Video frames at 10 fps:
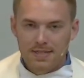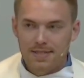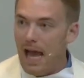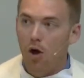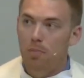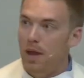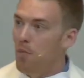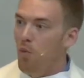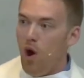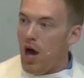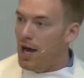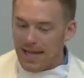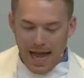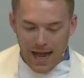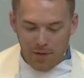to help him
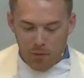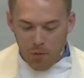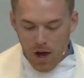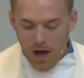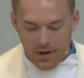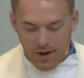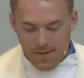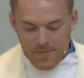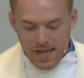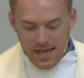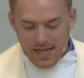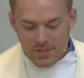walk on water. He